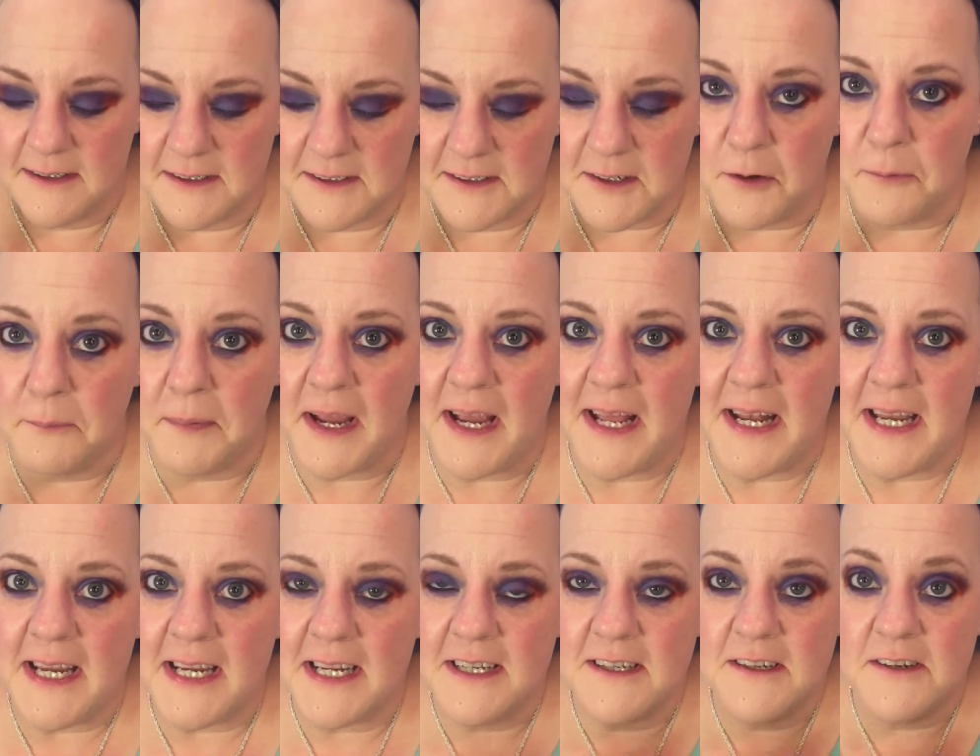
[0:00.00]
Don't
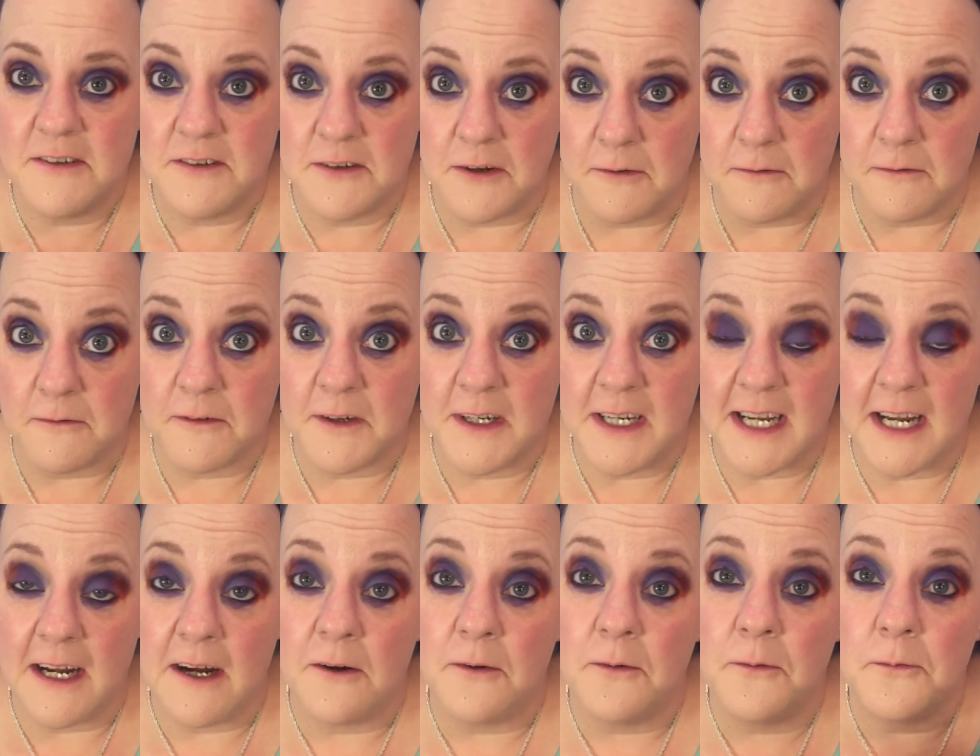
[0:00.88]
panic. Don't freak
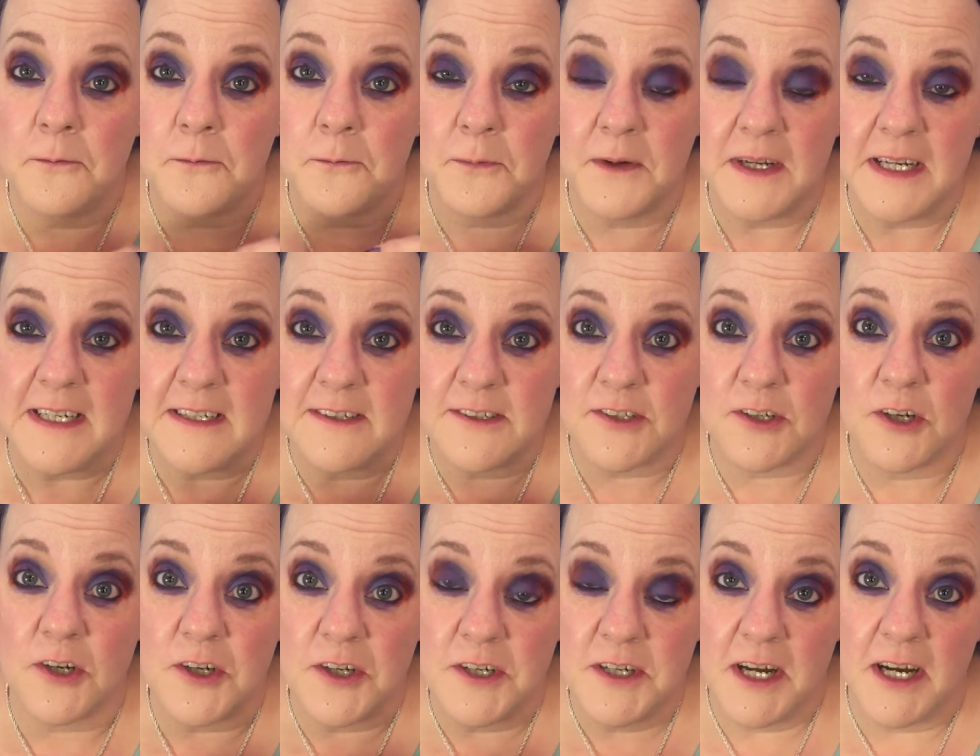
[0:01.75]
out. Wings
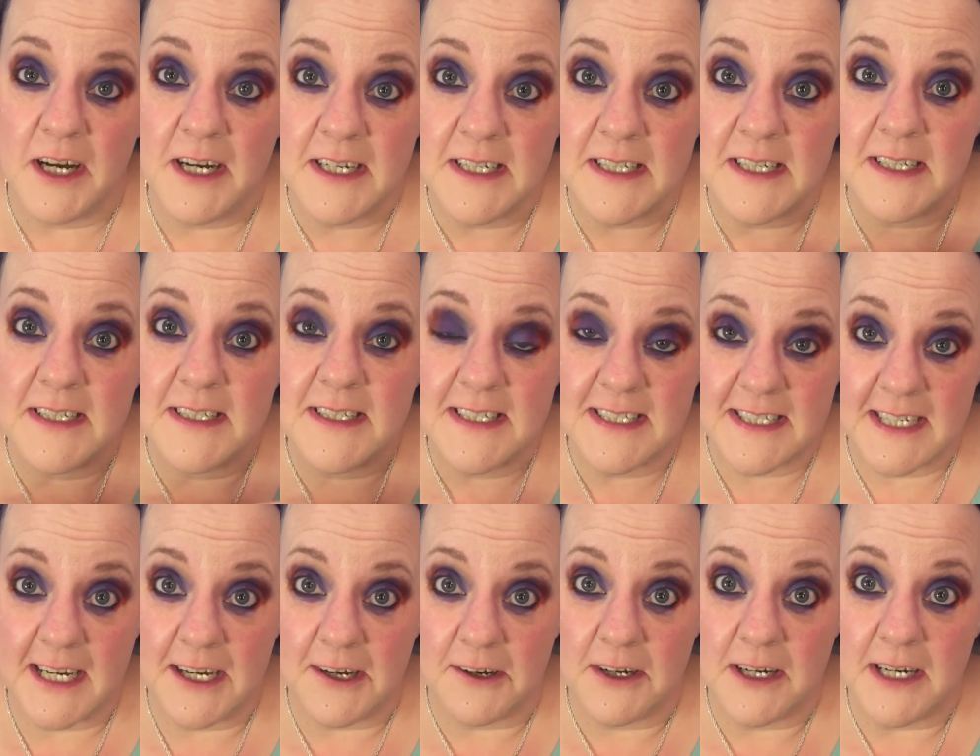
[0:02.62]
are not
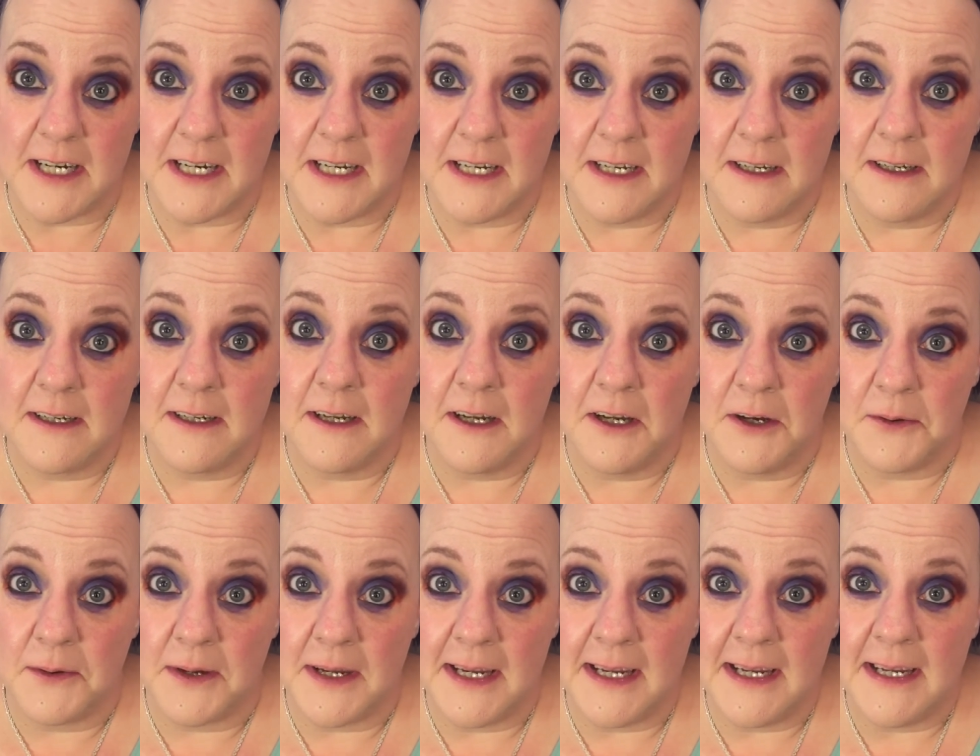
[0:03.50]
scary.
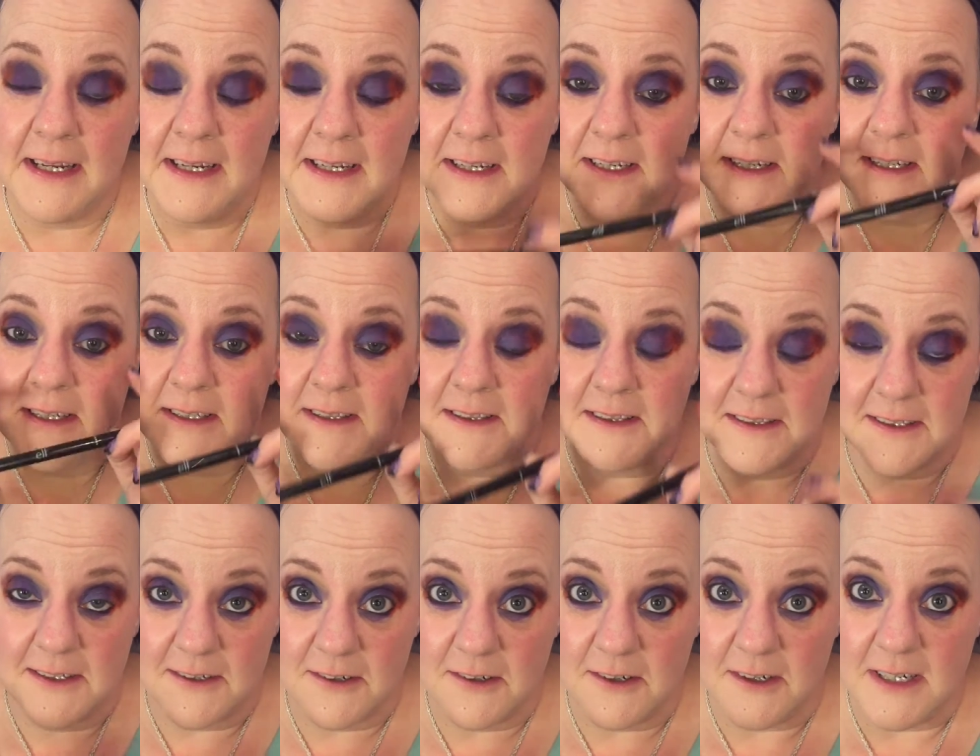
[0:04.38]
Okay?
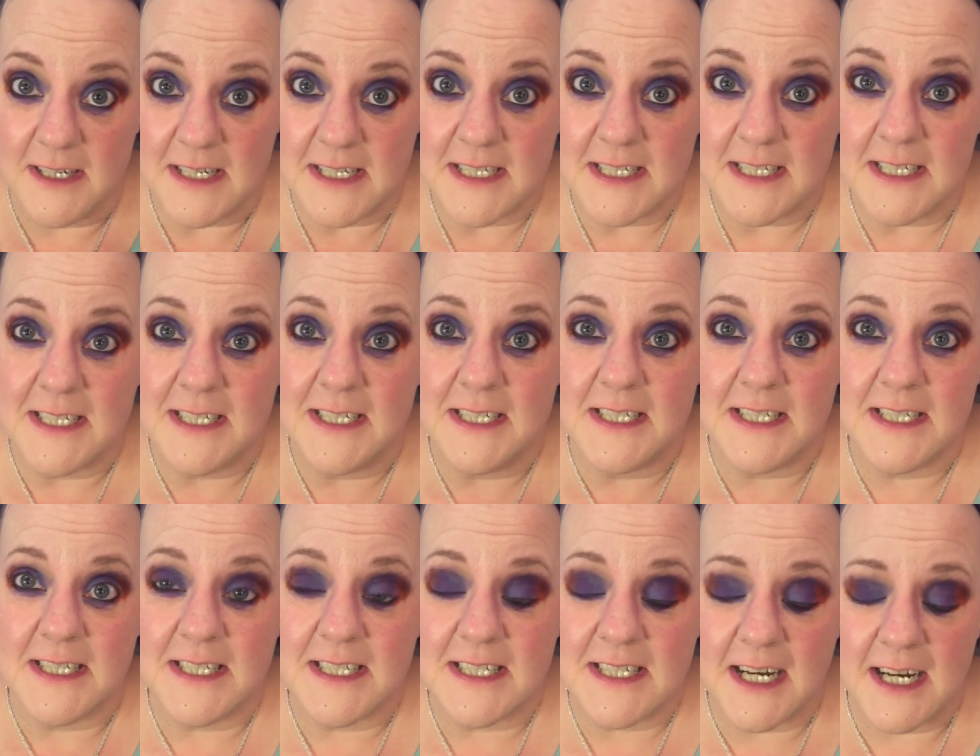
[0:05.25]
They're not. You
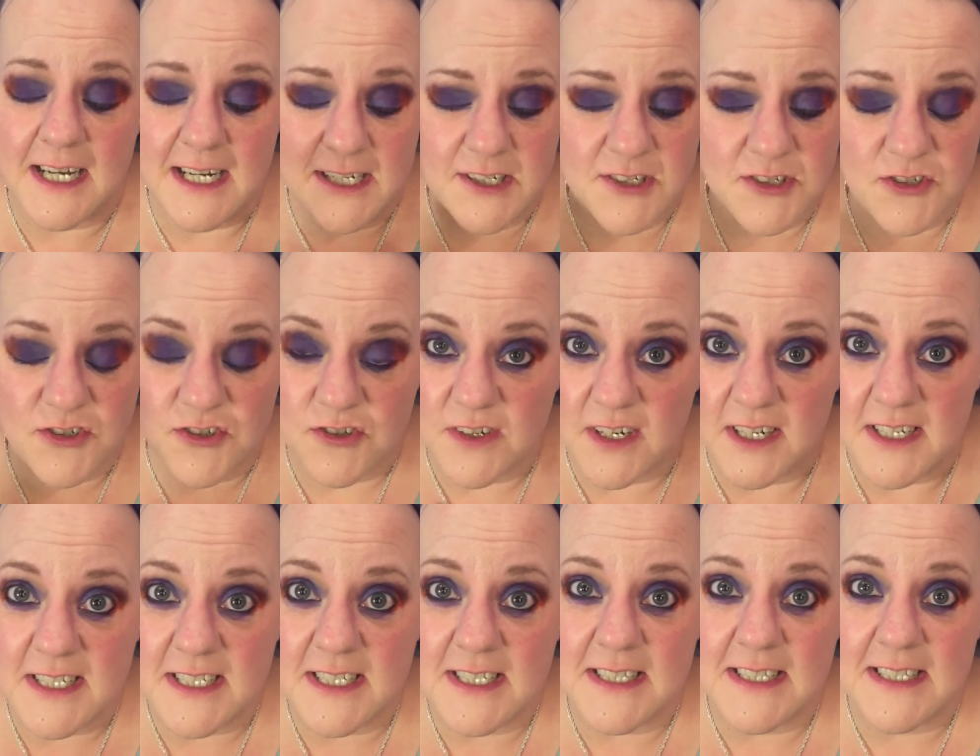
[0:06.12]
just got to
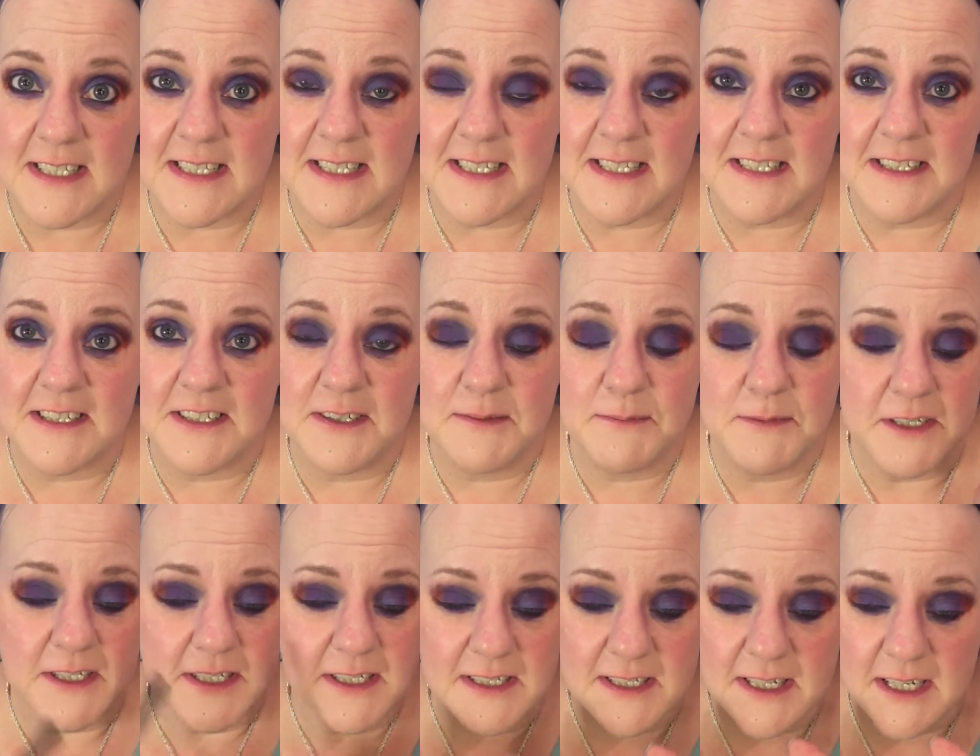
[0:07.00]
trust the system.
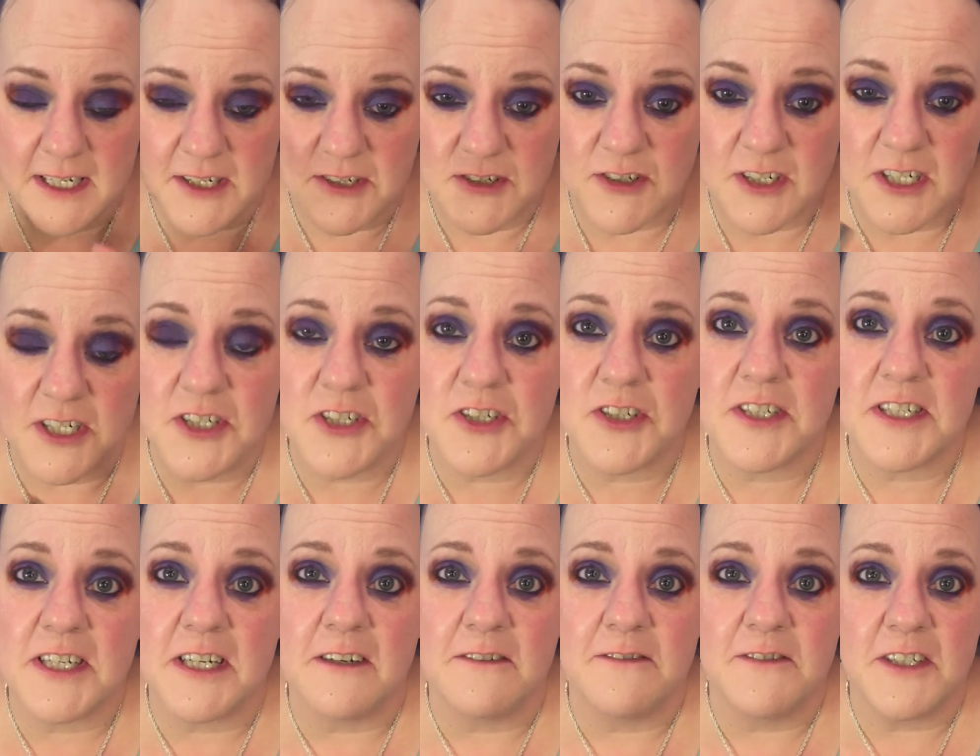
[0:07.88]
Just got to trust
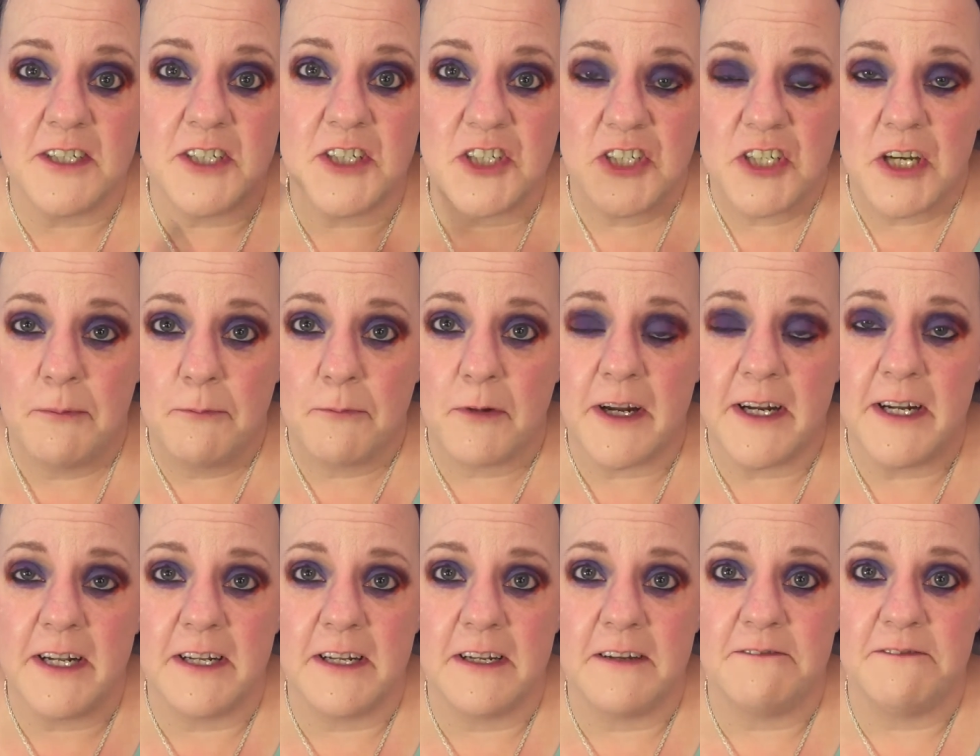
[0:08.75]
yourself. Just jump right
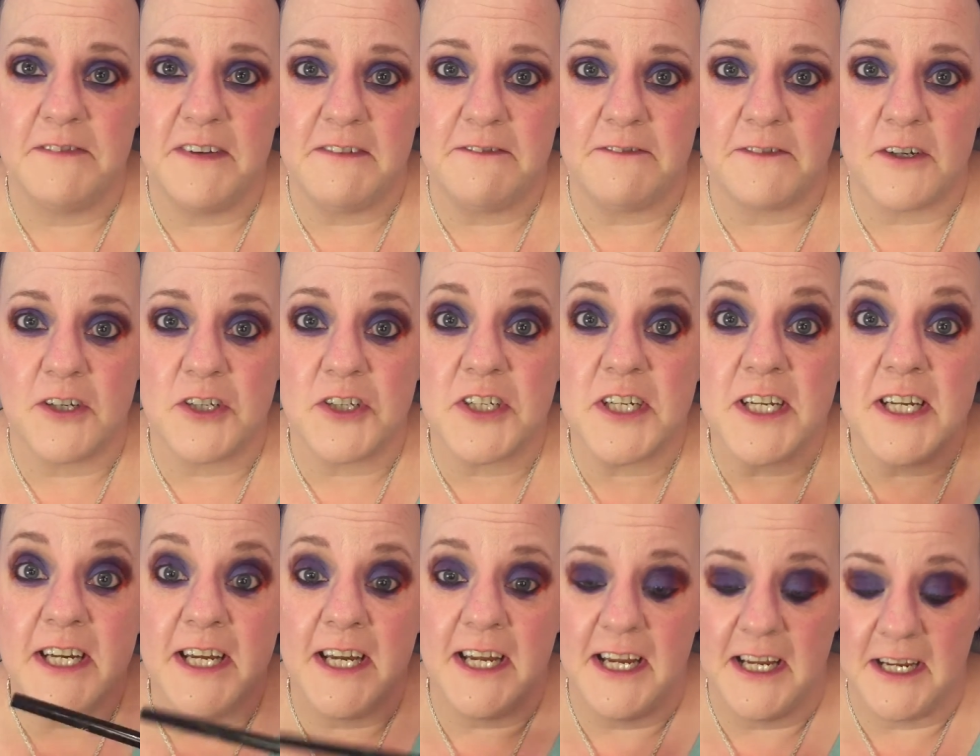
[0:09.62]
on in feet first
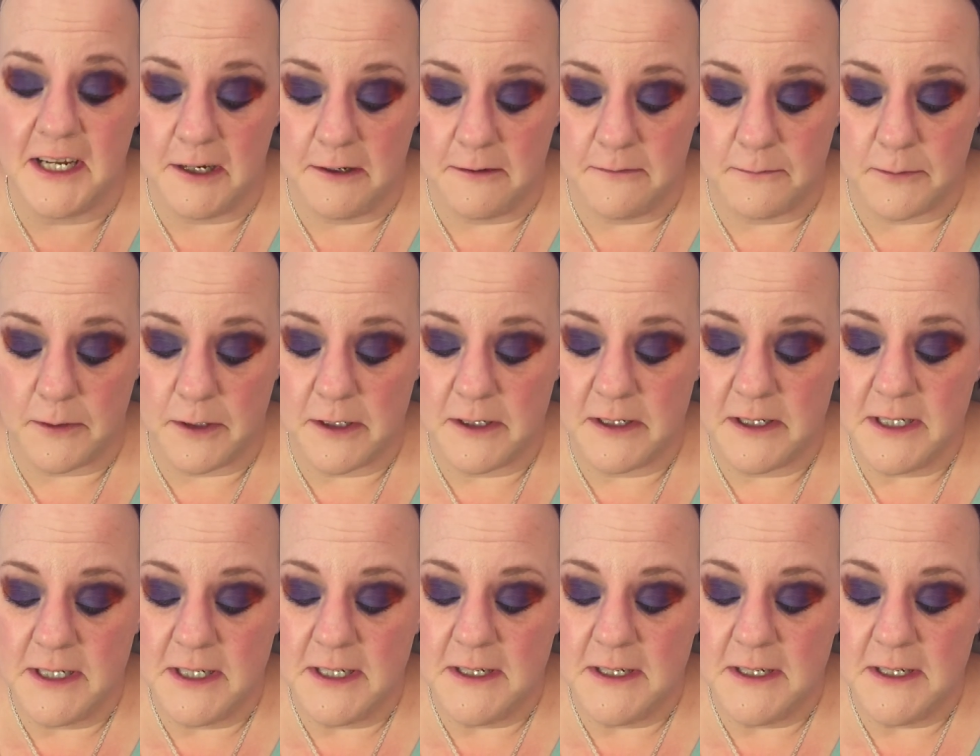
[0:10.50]
and go for it.